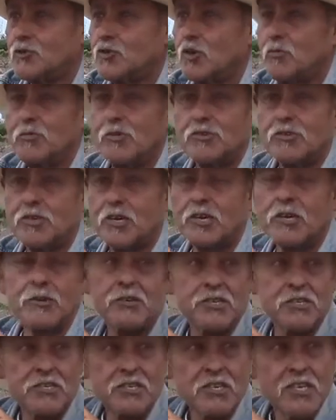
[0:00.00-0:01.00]

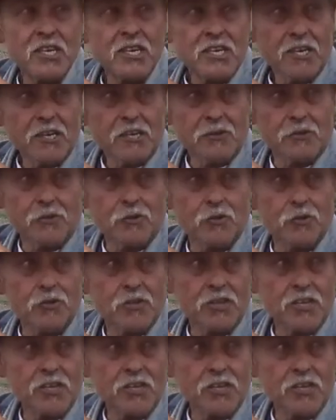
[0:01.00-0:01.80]
tributaries into